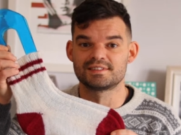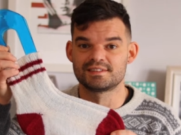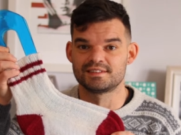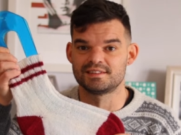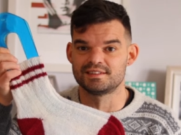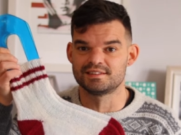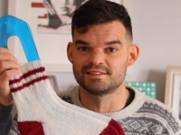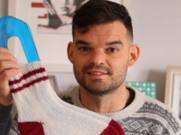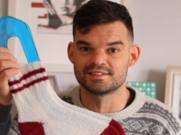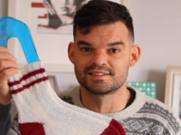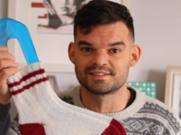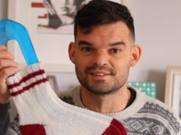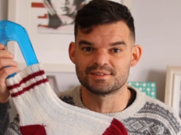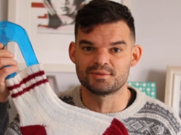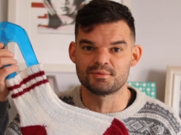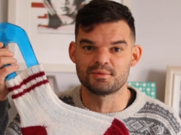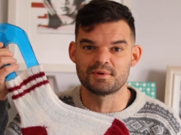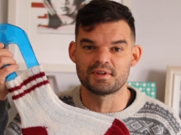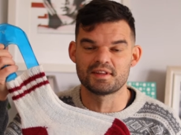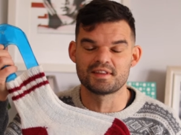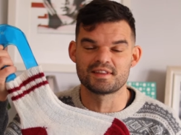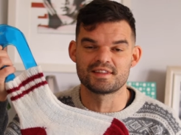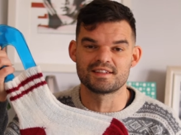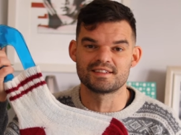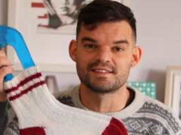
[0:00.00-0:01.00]
since
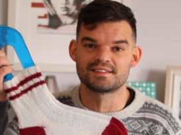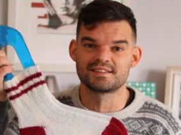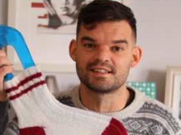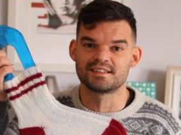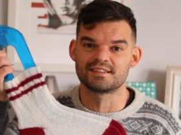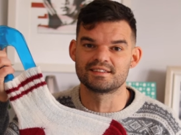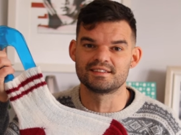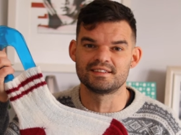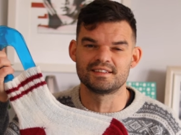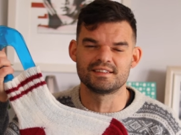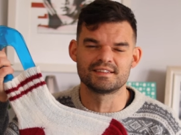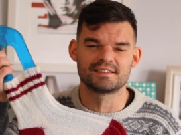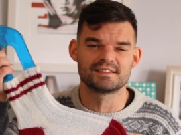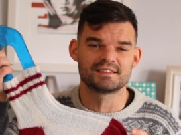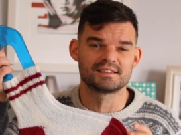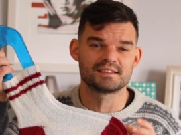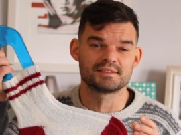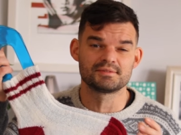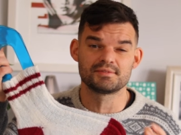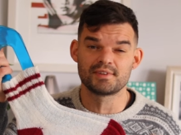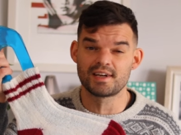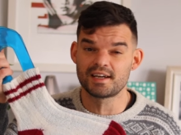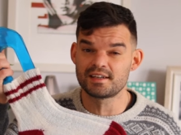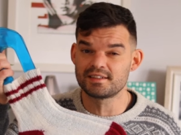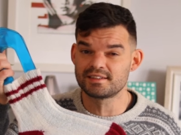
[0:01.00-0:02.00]
with this technique. It's
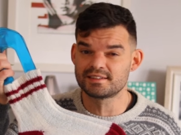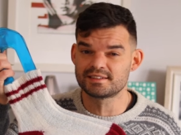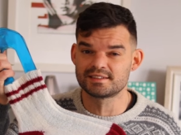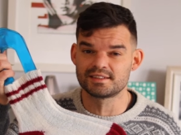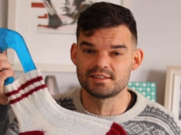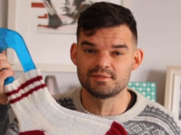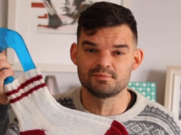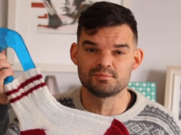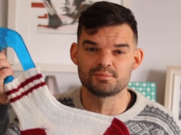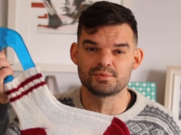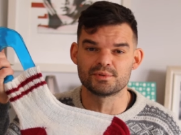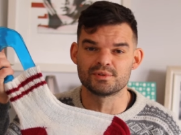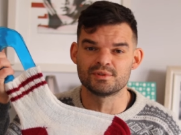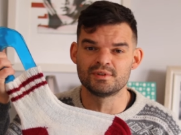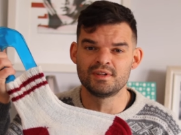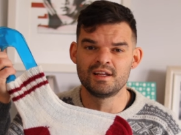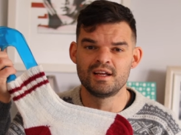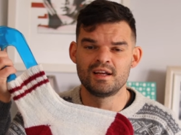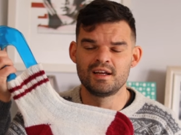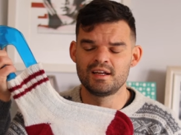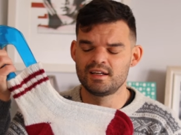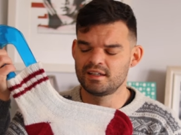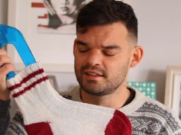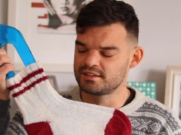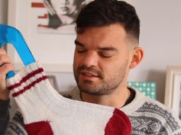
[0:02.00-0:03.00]
very simple,
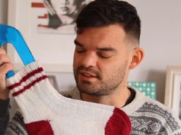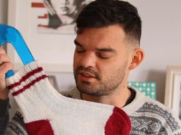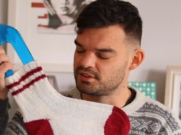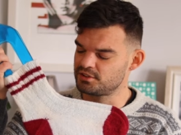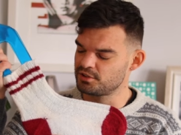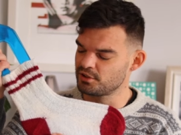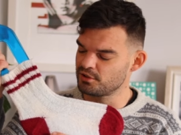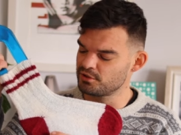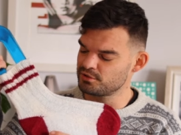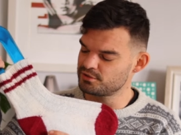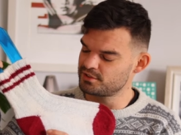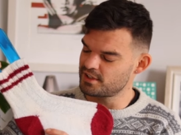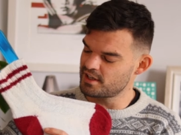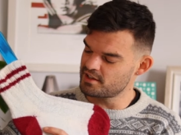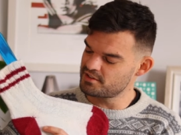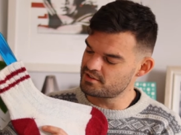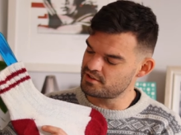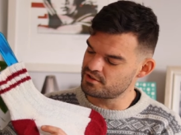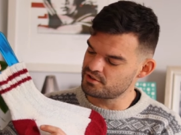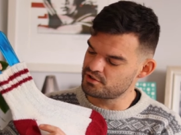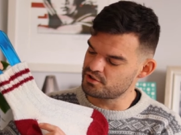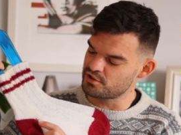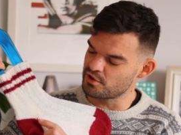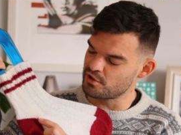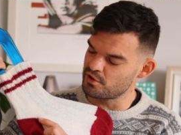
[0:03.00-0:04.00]
the toe
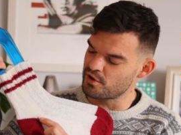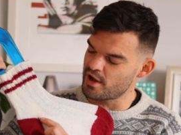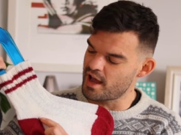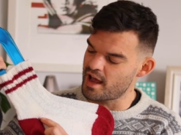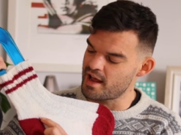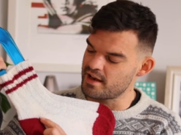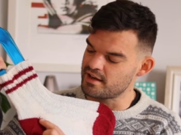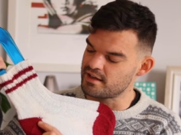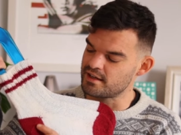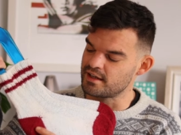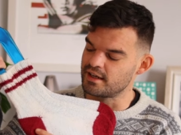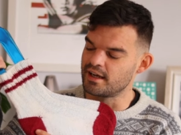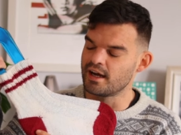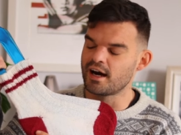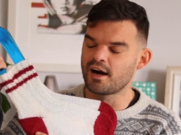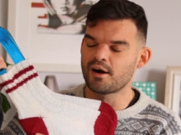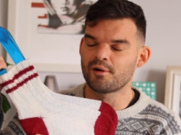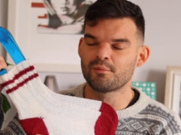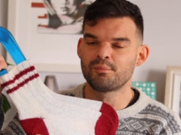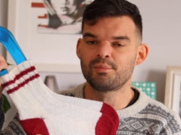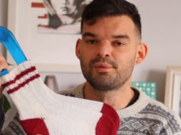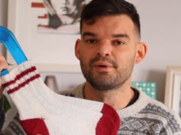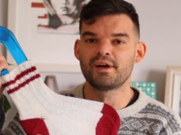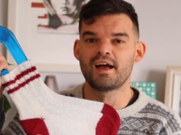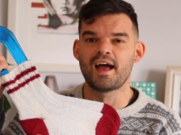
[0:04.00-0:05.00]
doesn't show any
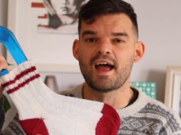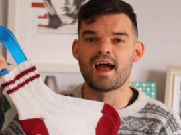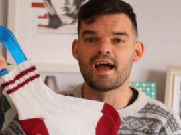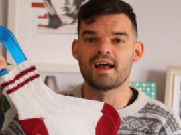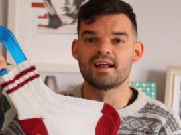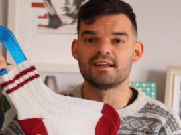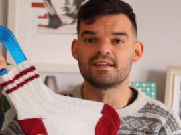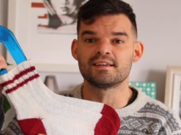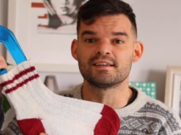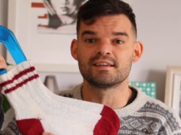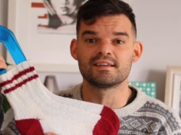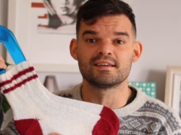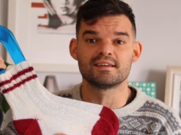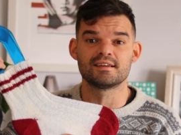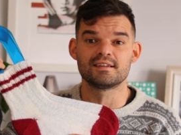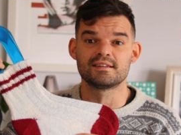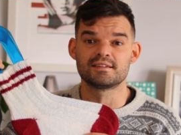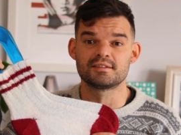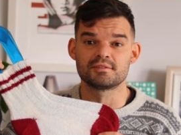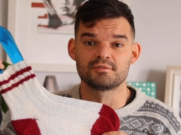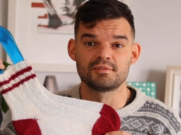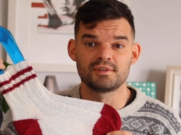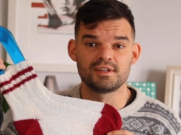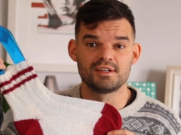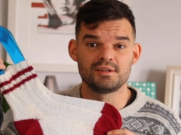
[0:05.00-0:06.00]
gap and
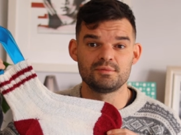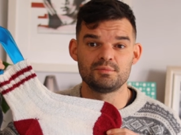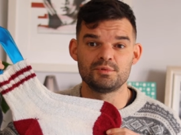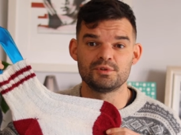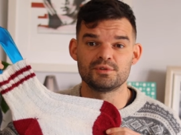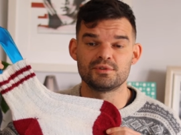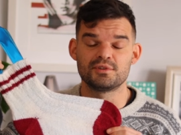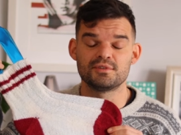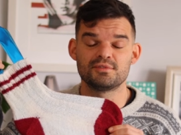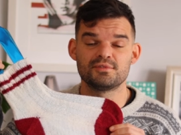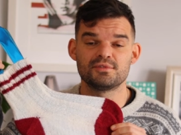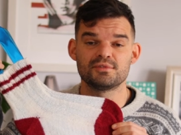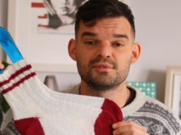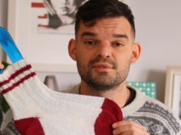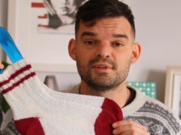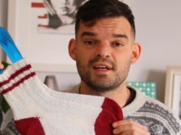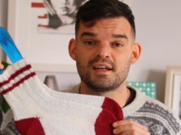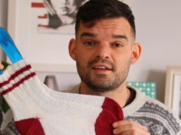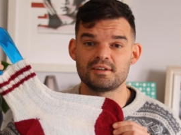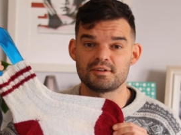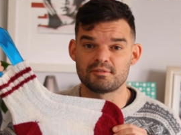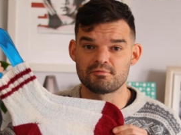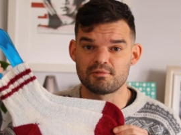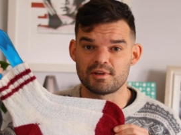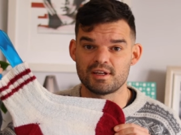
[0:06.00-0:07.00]
it's really beautiful
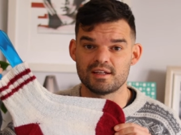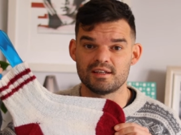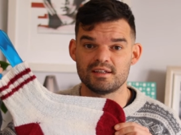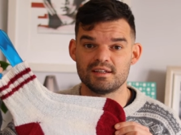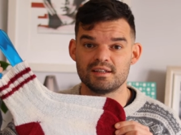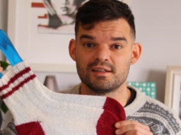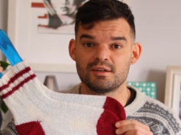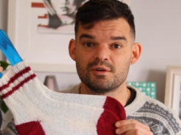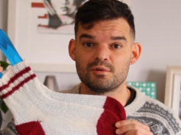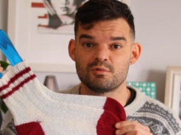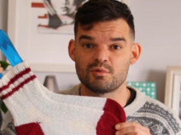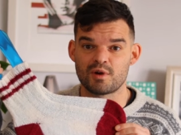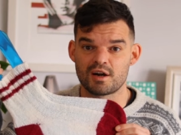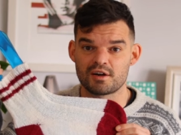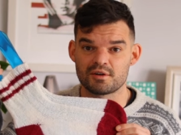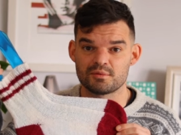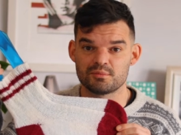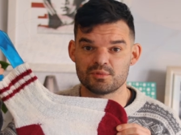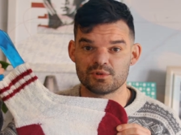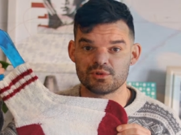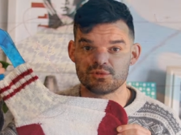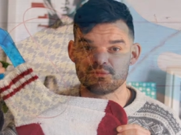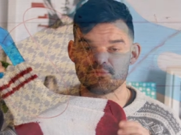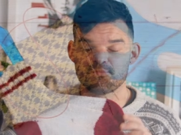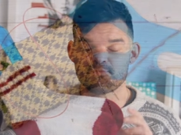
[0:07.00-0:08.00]
and really
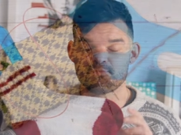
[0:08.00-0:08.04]
wearable.